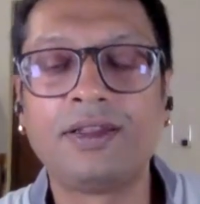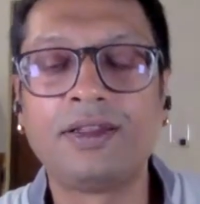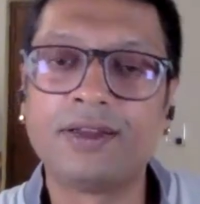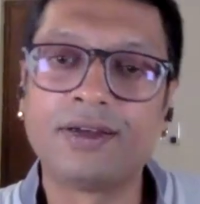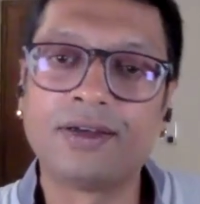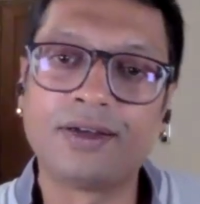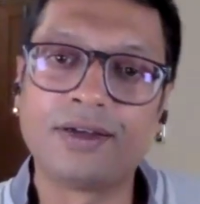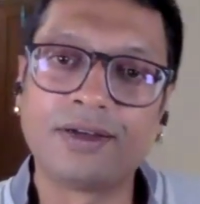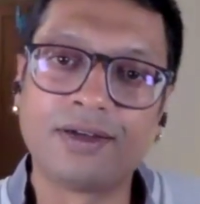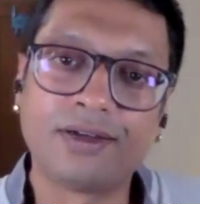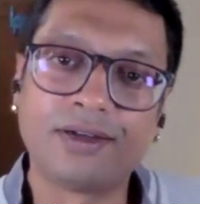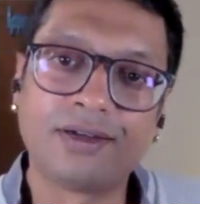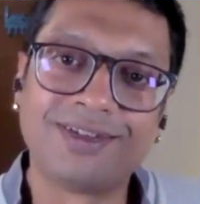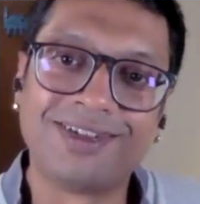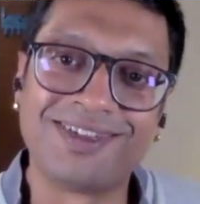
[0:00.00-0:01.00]
in
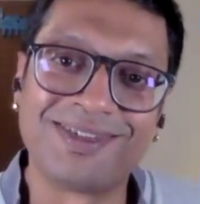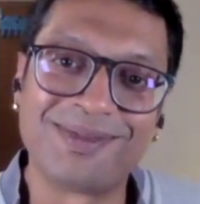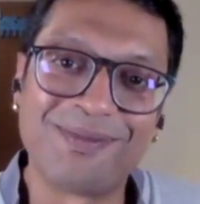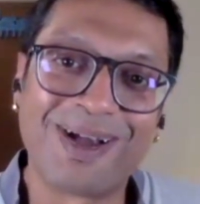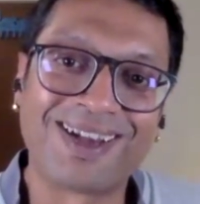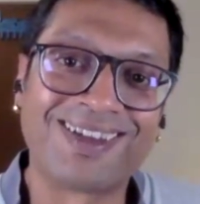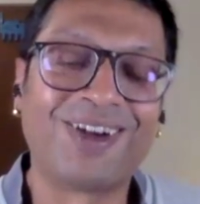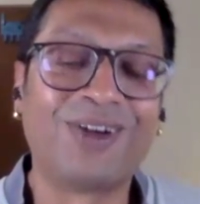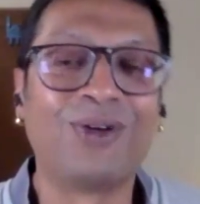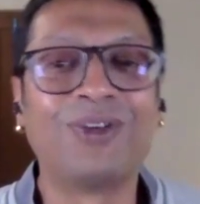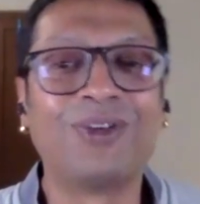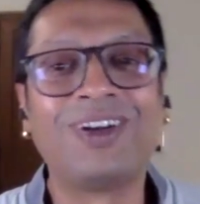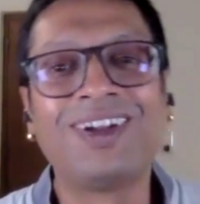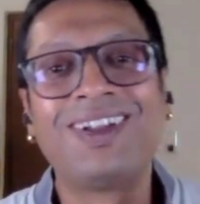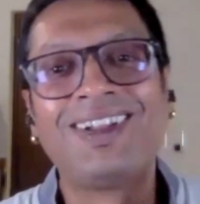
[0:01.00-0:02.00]
the
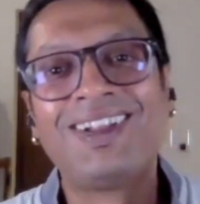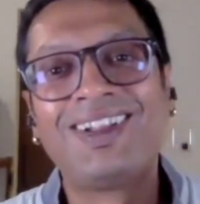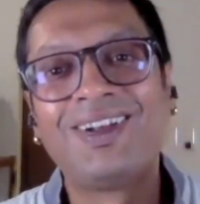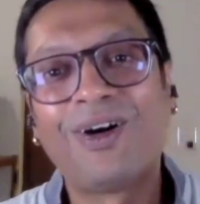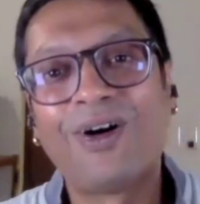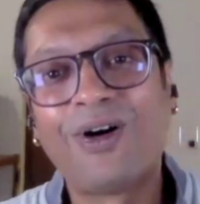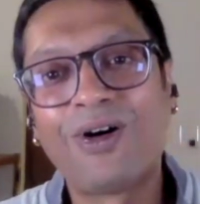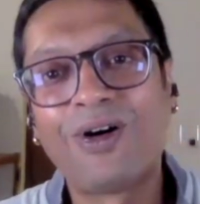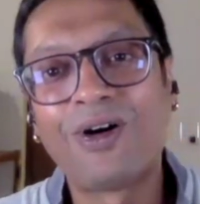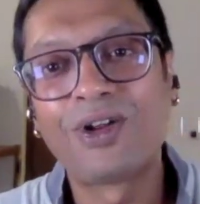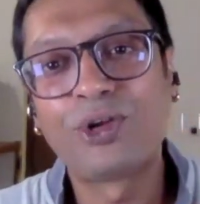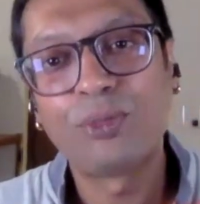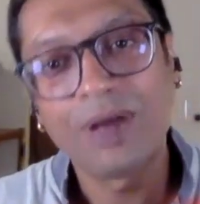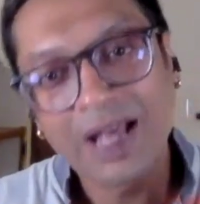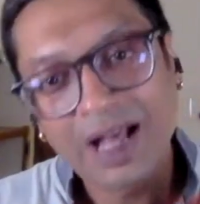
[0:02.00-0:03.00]
background, or
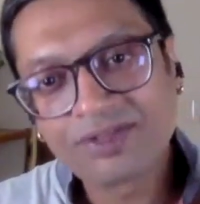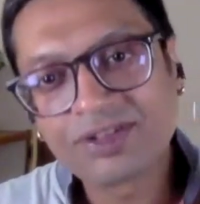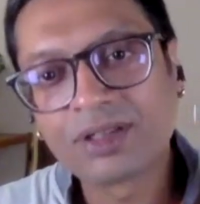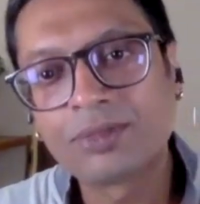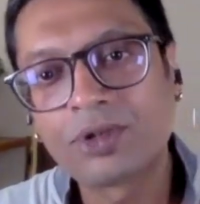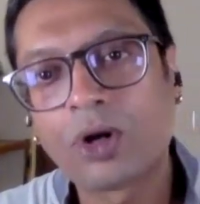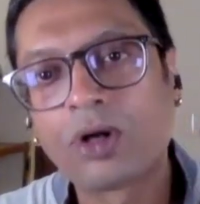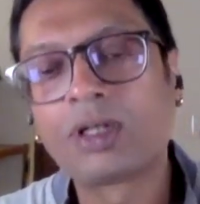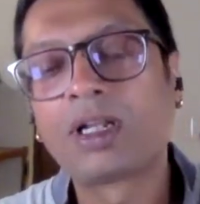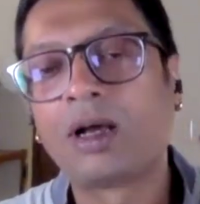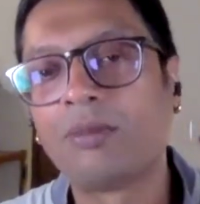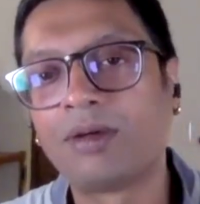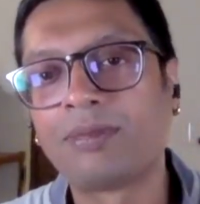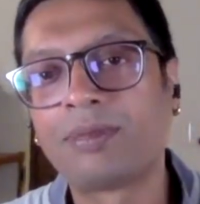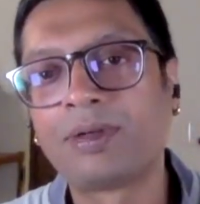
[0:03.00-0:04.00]
you may have some thought
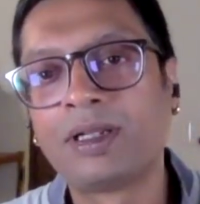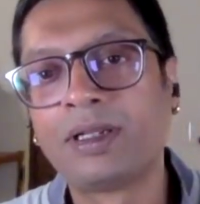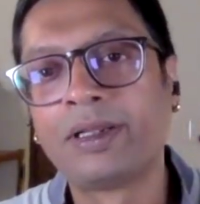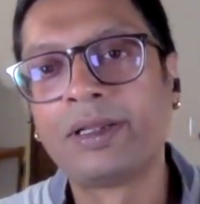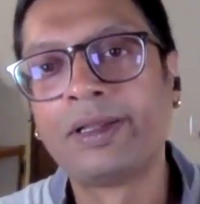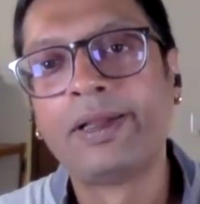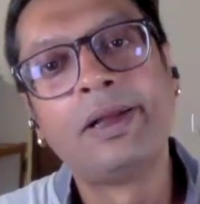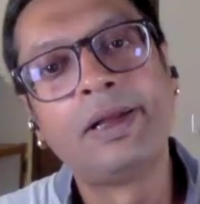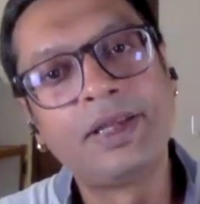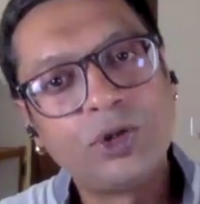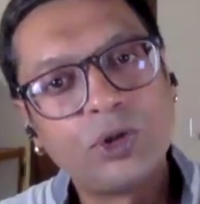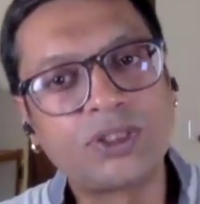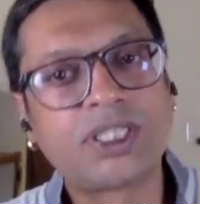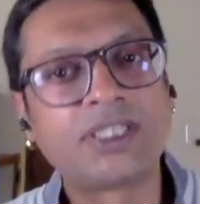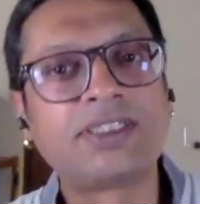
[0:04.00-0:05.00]
come up.
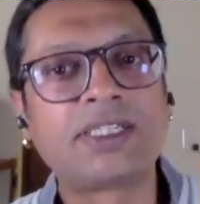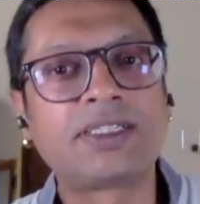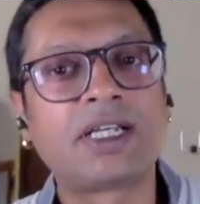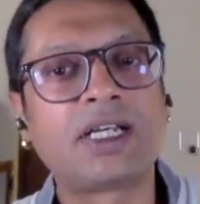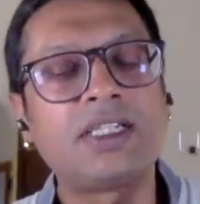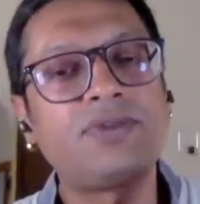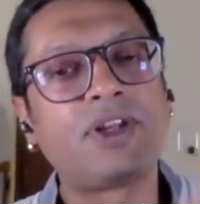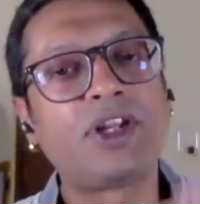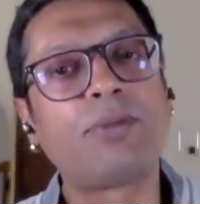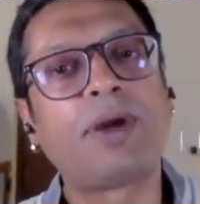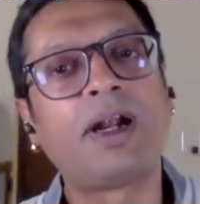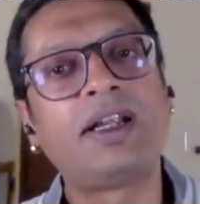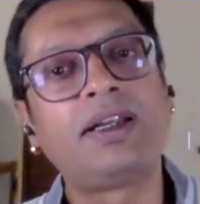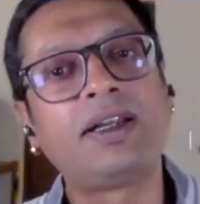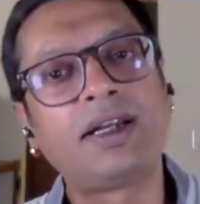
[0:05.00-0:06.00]
Use the 6 hours when your
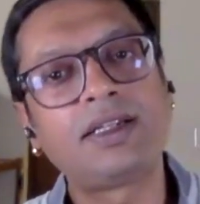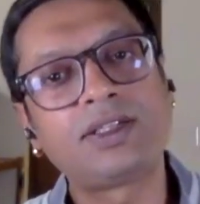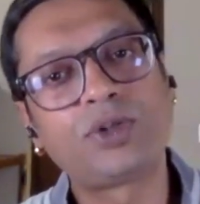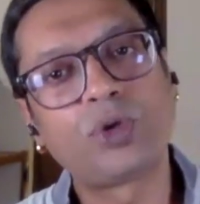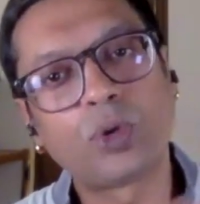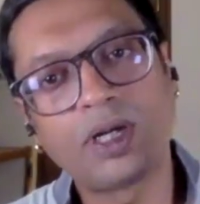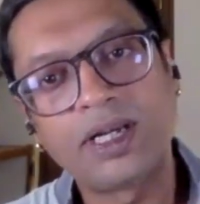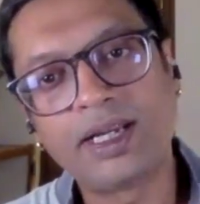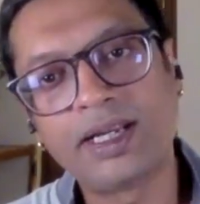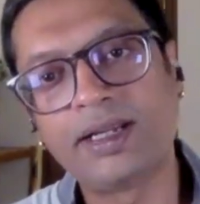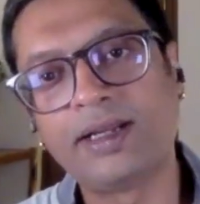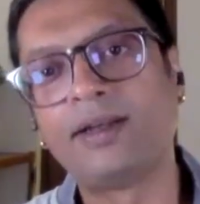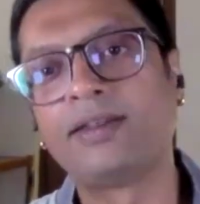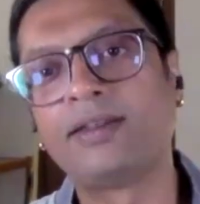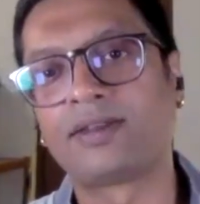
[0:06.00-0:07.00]
mind gets
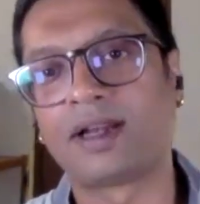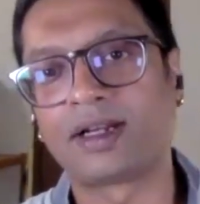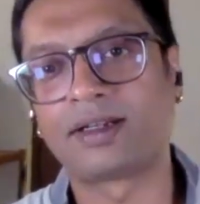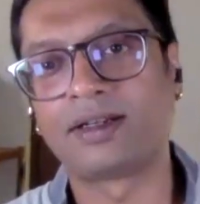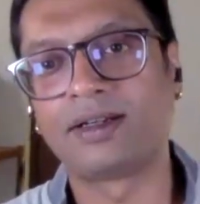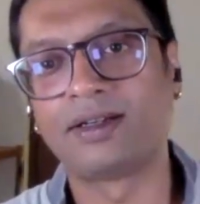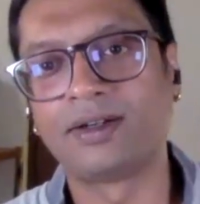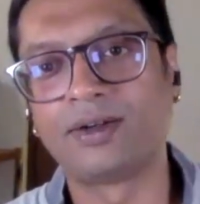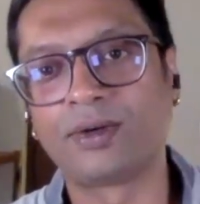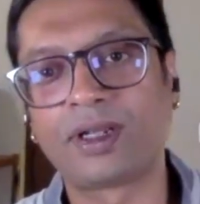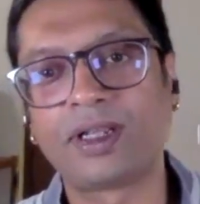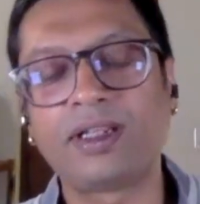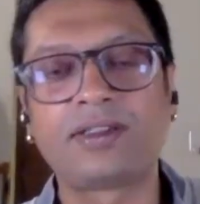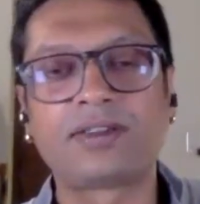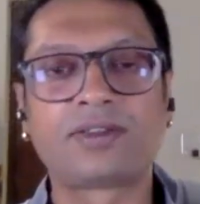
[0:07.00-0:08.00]
totally distracted.
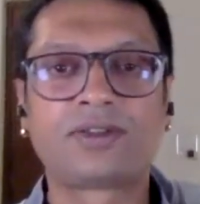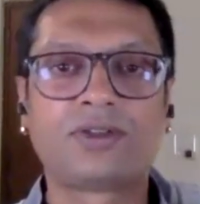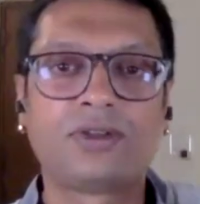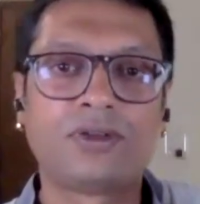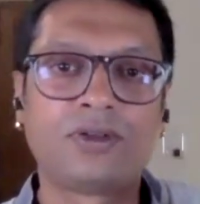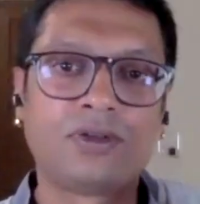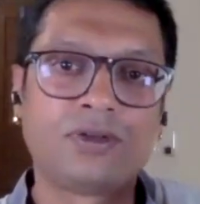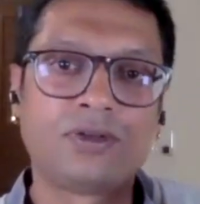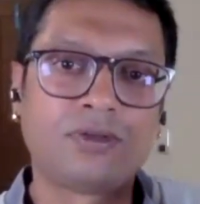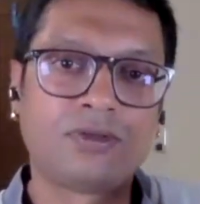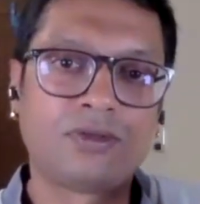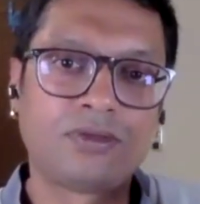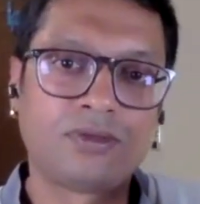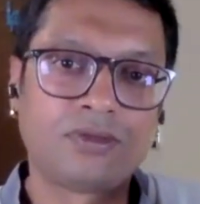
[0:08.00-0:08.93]
Okay. So